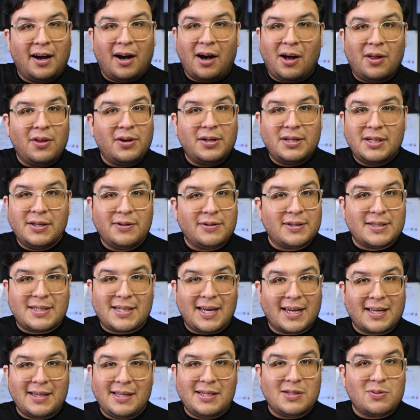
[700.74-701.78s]
All they're doing is
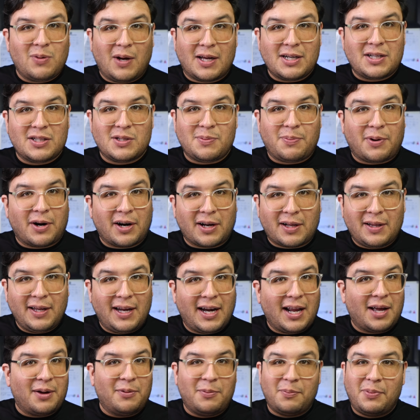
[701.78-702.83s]
taking these watches apart,
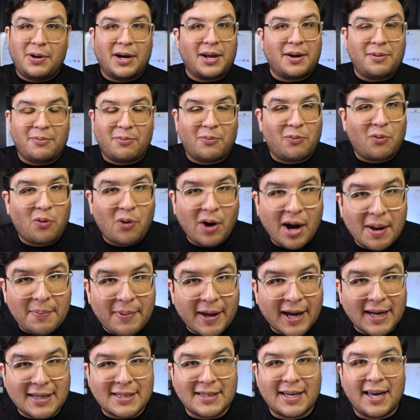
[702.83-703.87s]
cleaning them, and putting them right
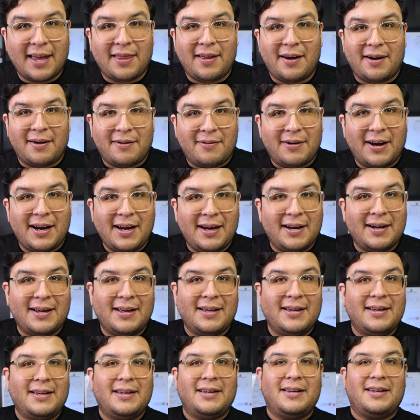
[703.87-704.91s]
back together, right?
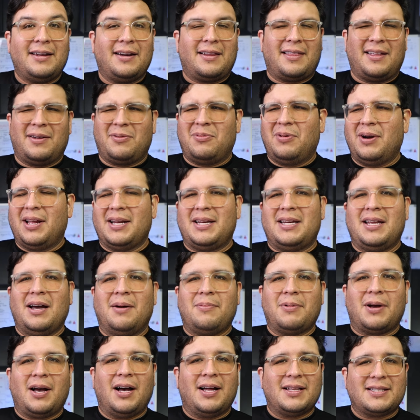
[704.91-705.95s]
You think, what a
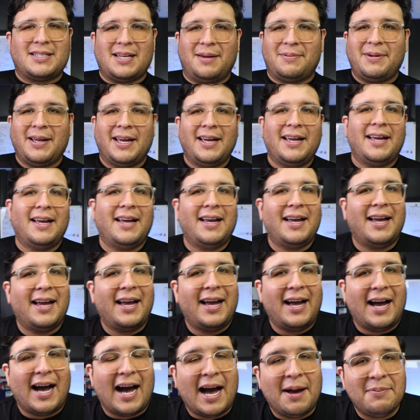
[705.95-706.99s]
dumb concept.
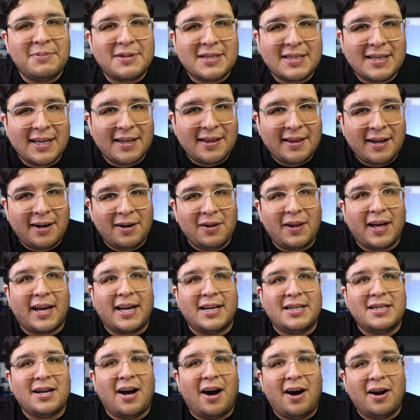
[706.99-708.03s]
I'm sitting there like
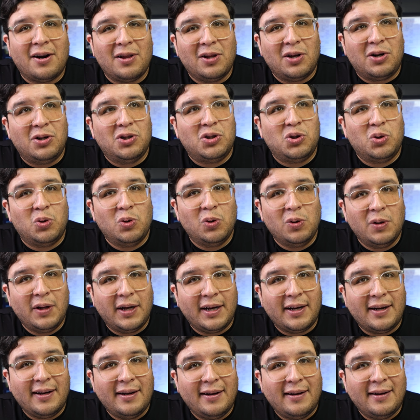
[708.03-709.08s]
a toddler
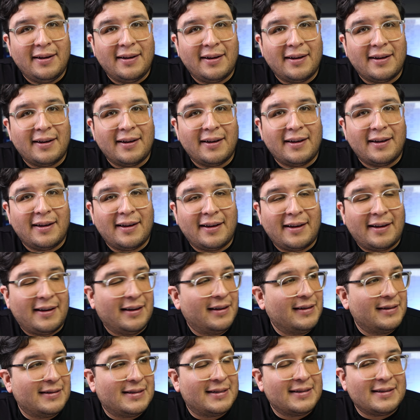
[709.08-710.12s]
drooling
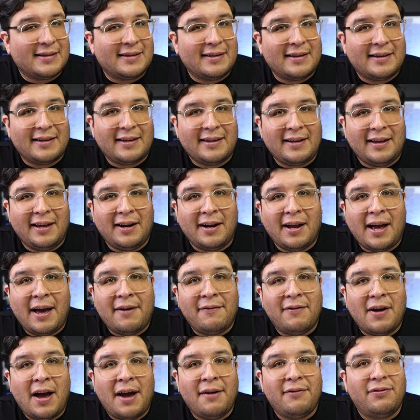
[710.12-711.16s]
because
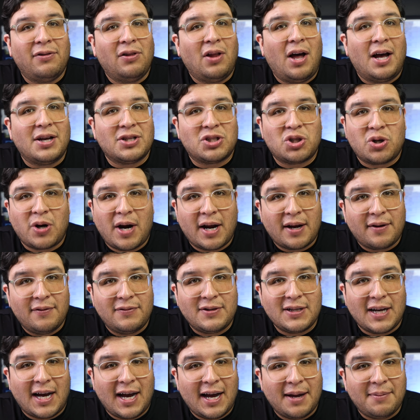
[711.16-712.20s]
I've lost track of
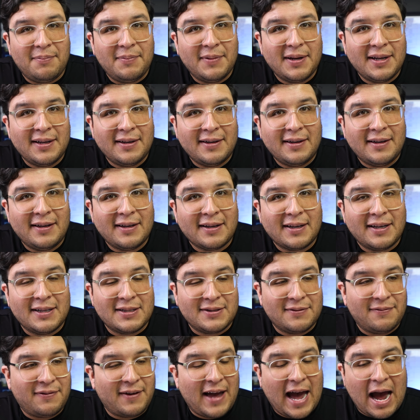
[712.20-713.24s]
time
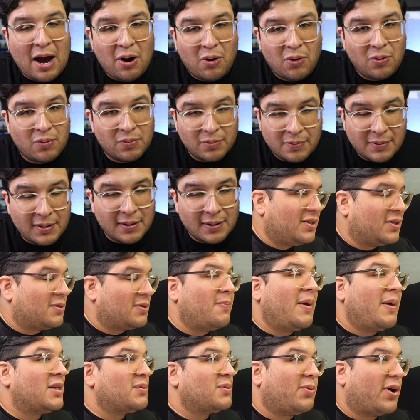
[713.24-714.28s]
because of how
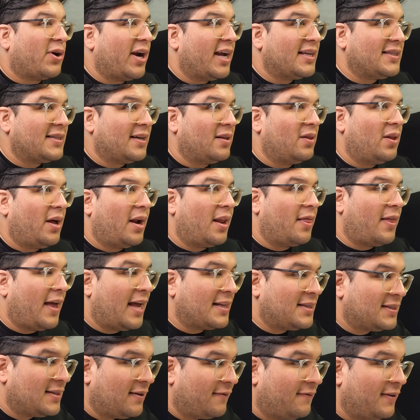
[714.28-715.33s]
just mesmerizing a lot of
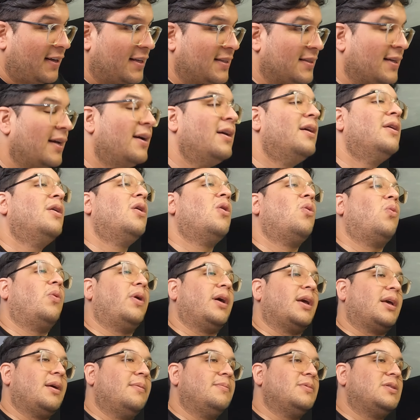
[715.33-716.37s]
that stuff is. When
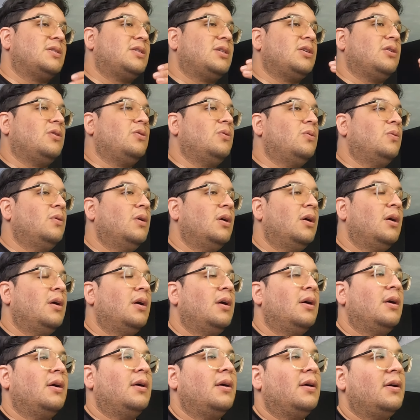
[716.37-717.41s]
it comes to,
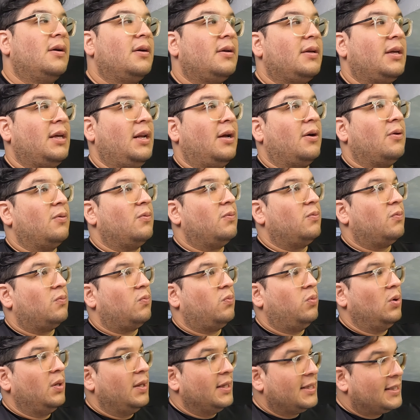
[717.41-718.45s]

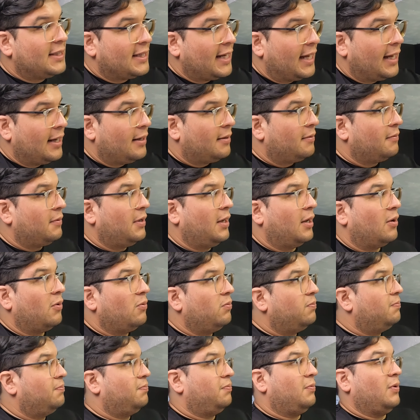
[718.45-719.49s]
real estate,
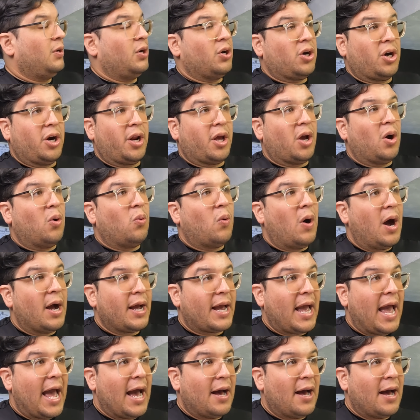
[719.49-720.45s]
you're gonna go walk a